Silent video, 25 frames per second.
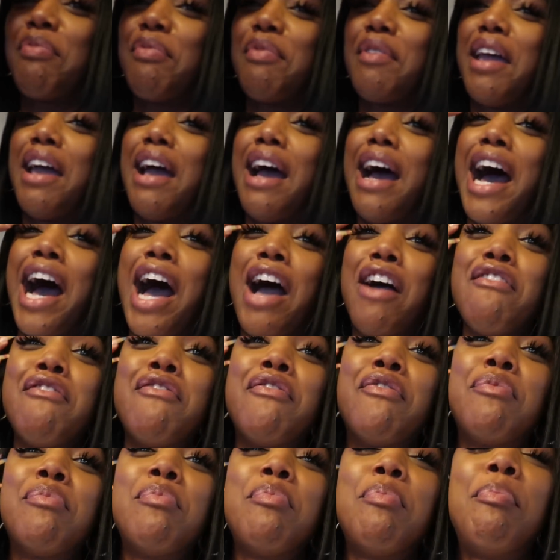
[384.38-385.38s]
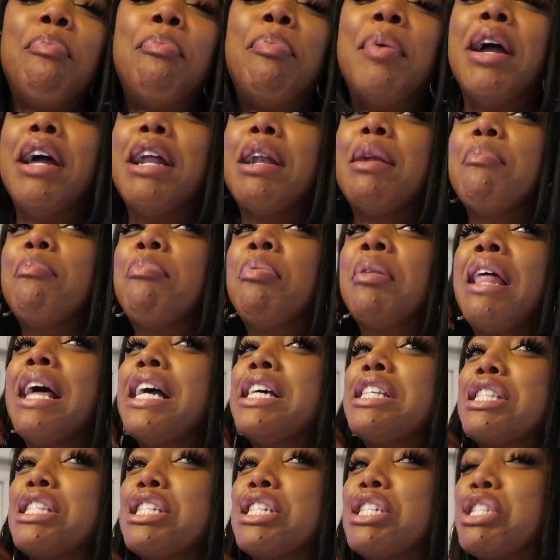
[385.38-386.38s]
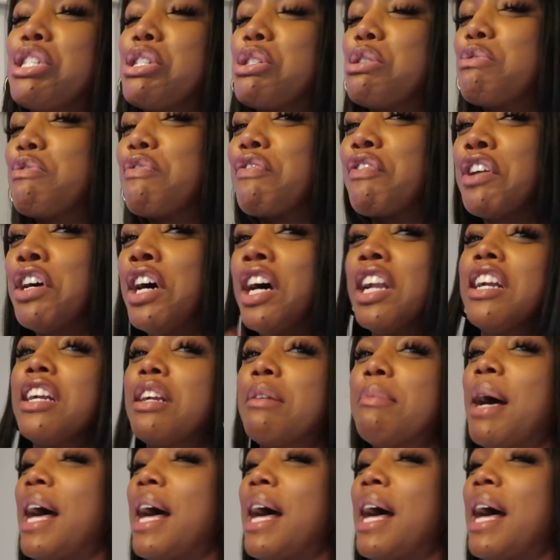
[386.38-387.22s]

are you? I've been places you couldn't